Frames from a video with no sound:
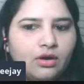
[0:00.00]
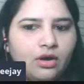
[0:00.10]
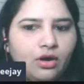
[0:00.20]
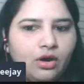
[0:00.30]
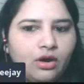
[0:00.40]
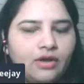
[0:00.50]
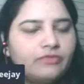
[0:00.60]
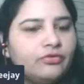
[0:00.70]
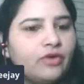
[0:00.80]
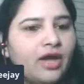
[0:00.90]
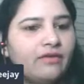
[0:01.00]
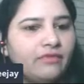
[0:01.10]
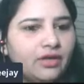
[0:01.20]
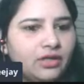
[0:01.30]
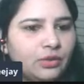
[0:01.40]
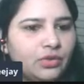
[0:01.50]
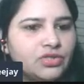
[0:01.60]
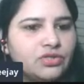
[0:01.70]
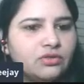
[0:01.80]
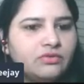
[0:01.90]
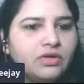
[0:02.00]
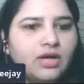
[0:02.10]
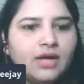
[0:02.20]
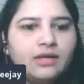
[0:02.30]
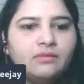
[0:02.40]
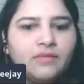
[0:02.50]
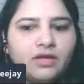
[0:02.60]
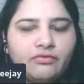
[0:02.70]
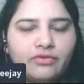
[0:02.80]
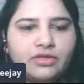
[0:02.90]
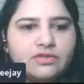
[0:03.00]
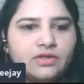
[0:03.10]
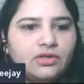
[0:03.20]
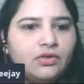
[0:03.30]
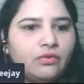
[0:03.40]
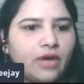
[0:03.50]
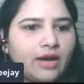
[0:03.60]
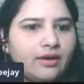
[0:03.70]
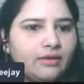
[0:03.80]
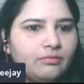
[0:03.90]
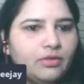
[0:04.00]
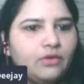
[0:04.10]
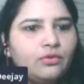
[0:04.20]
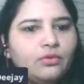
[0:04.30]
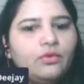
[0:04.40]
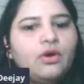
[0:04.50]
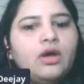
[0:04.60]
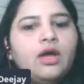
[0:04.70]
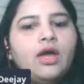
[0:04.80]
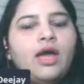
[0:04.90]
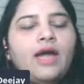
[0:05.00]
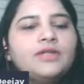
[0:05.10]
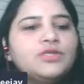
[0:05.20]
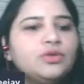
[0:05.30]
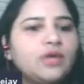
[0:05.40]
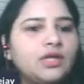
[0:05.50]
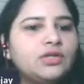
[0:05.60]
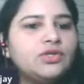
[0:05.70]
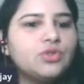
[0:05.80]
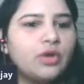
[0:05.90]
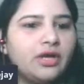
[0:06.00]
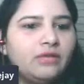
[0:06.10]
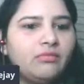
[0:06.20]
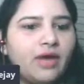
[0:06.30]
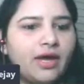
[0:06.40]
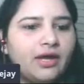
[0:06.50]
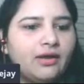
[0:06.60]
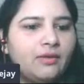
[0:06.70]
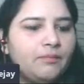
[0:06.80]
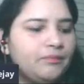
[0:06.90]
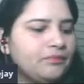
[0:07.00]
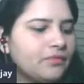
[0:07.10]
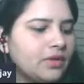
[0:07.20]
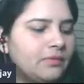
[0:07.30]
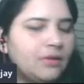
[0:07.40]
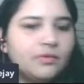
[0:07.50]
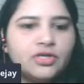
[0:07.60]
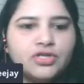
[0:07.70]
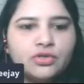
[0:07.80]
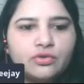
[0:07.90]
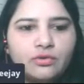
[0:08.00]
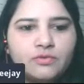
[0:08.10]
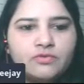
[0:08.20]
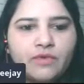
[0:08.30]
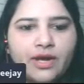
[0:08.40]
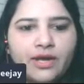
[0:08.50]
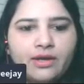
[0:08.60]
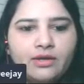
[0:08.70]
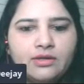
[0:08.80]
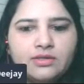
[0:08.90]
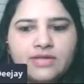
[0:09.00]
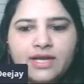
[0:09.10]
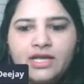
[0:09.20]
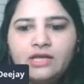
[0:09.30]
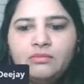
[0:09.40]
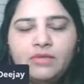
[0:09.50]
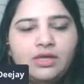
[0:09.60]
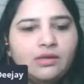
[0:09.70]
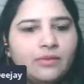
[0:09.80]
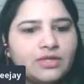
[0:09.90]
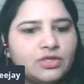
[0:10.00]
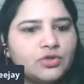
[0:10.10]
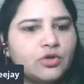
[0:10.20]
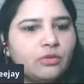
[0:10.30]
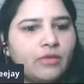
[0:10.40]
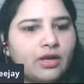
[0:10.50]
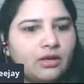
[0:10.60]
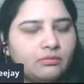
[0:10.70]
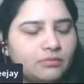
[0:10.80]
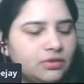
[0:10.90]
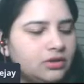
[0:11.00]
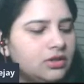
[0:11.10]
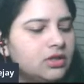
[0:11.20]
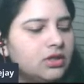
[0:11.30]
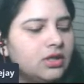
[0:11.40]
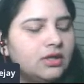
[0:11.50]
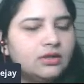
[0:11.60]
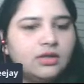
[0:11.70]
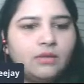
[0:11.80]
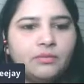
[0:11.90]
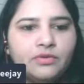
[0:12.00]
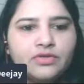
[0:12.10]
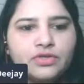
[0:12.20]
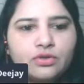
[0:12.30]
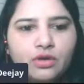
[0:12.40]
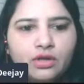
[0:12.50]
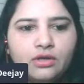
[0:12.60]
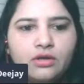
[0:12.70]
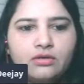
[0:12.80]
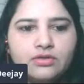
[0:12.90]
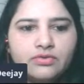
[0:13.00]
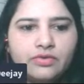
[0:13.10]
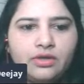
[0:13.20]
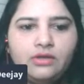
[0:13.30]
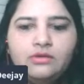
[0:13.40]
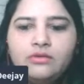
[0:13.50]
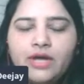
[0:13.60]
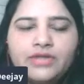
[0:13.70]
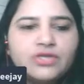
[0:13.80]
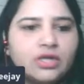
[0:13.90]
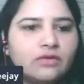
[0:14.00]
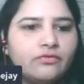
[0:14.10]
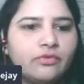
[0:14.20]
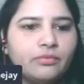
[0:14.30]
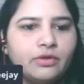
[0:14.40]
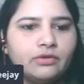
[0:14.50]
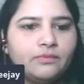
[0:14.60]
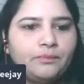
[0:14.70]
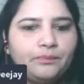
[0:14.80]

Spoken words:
Or if you have any question regarding paraphrasing, you can let me know. And you can join my preparation groups by sending me a message on my number. Number is calling on the screen. You can check it from here.